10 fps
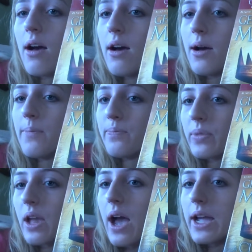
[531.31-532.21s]

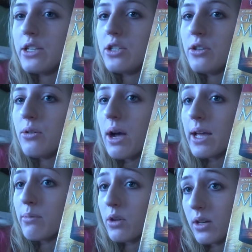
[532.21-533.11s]

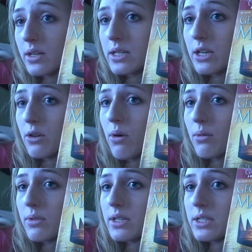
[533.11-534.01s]
I am going to continue
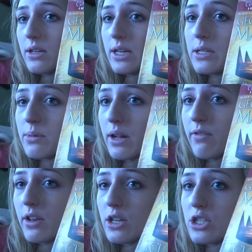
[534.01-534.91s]
on with this series when I
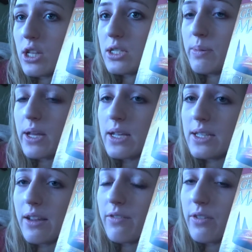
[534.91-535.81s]
finish this
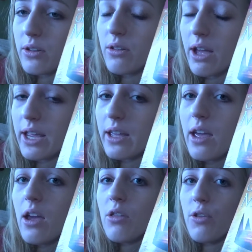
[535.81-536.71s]
because I feel like
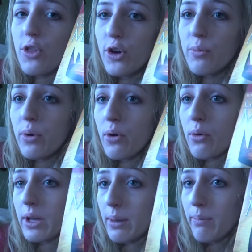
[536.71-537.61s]
the third book
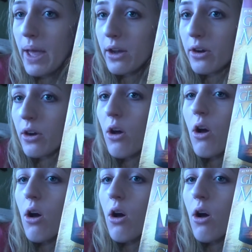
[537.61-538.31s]
will get better,